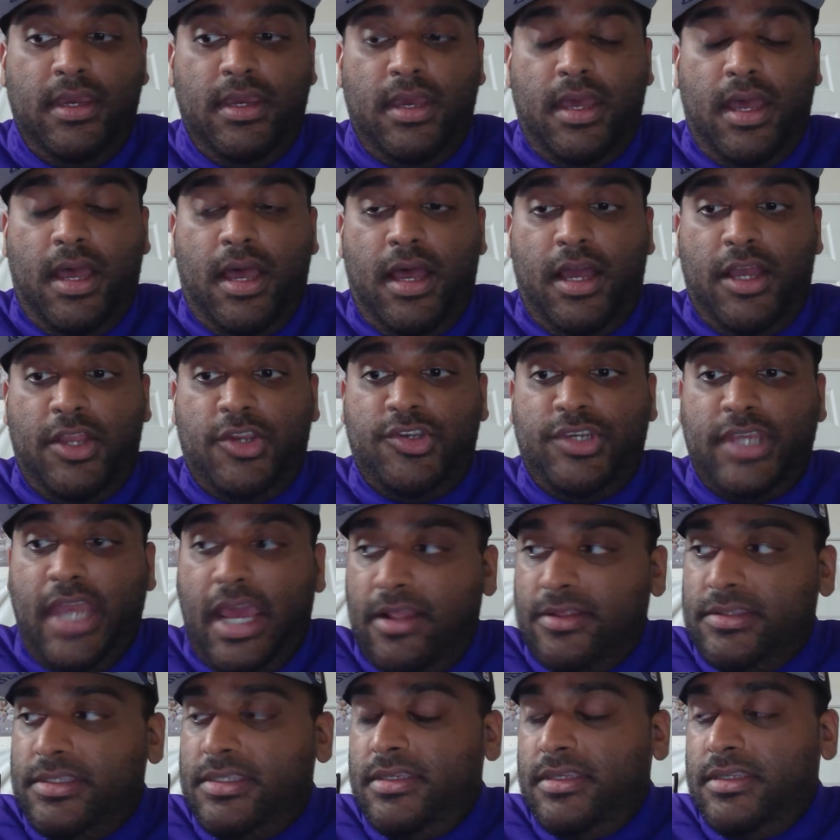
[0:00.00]
Uh,
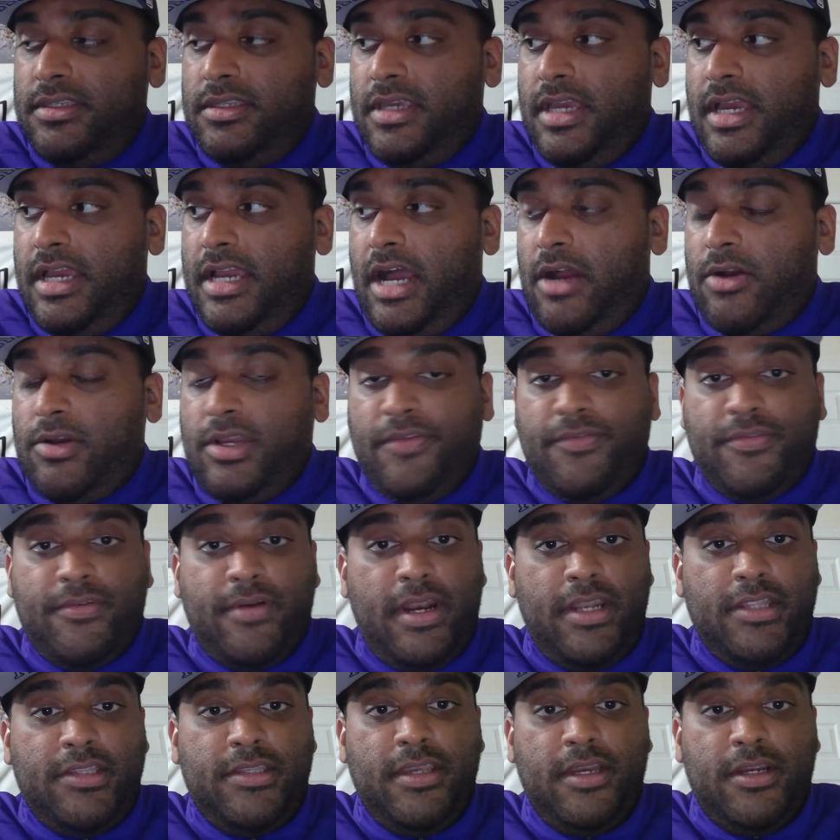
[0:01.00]
shout, uh, I'll give
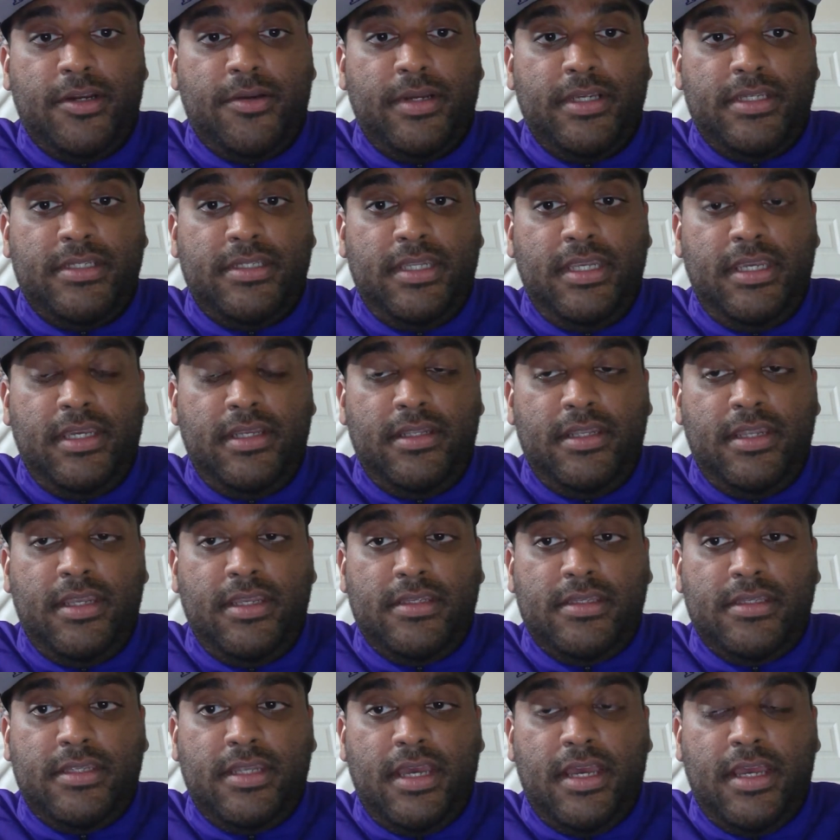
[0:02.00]
credit to Christie and
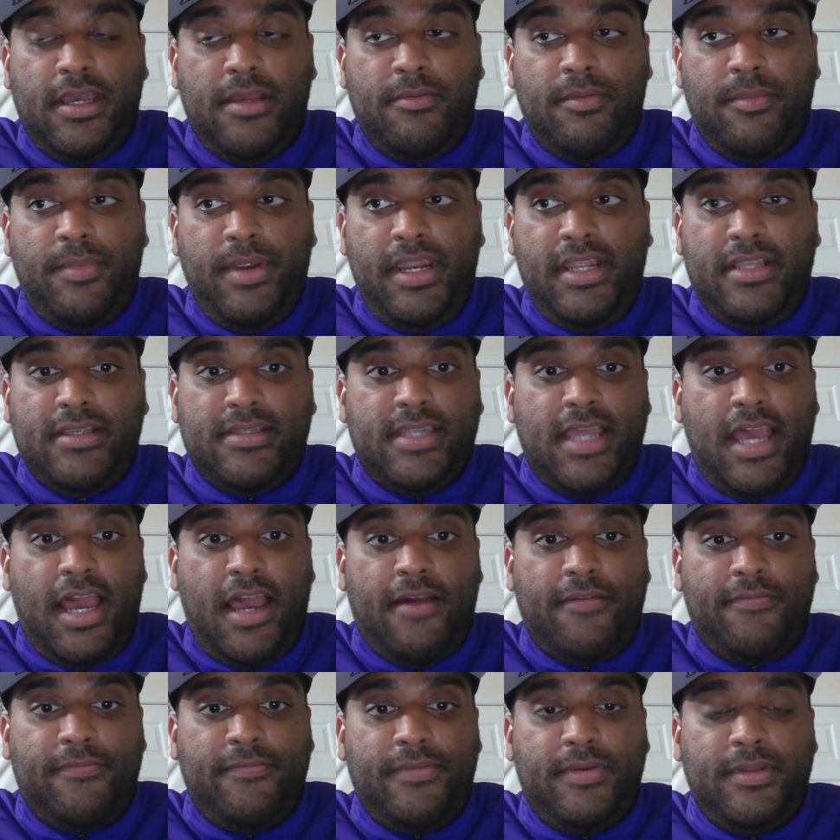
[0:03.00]
his uh, remaining
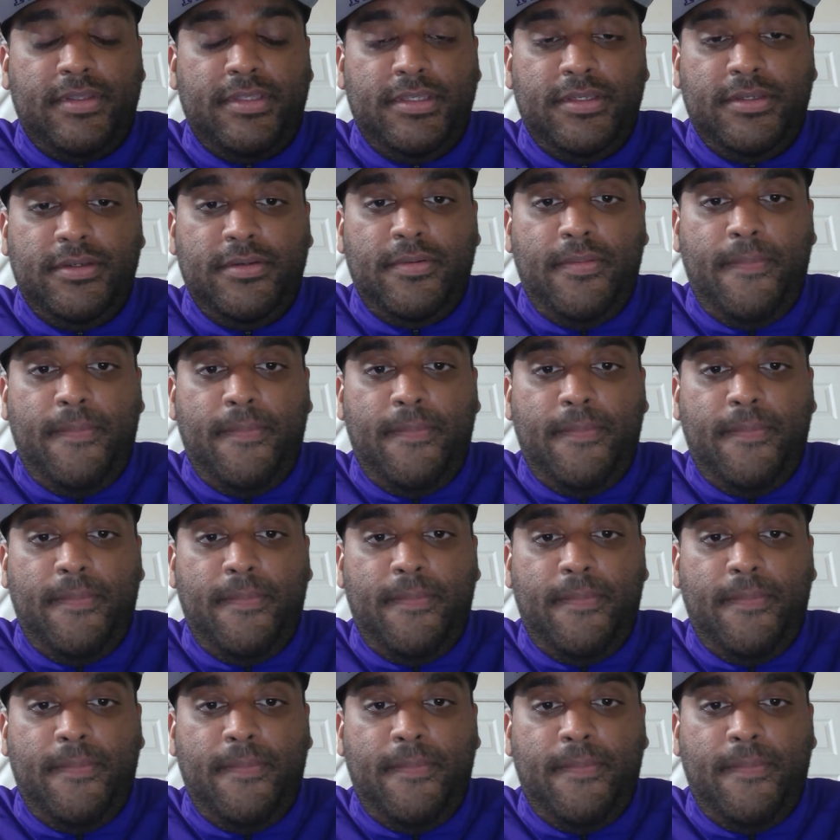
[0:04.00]
staff to